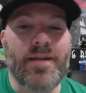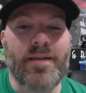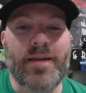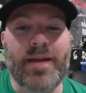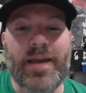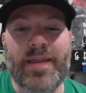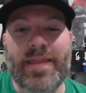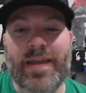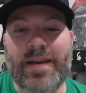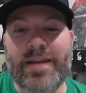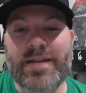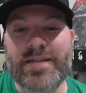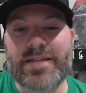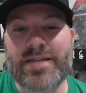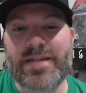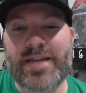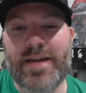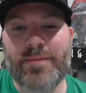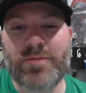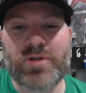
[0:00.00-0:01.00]
Again, they had
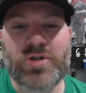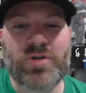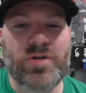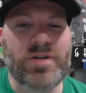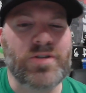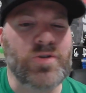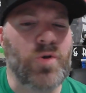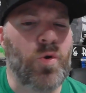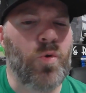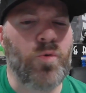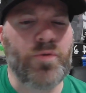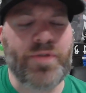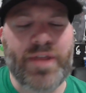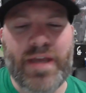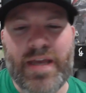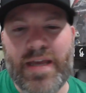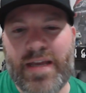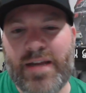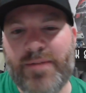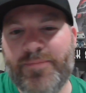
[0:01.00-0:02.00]
instant chemistry. It's a whole
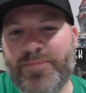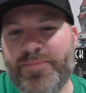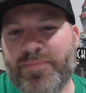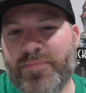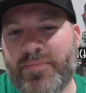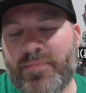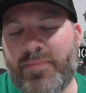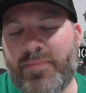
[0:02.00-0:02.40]
thing.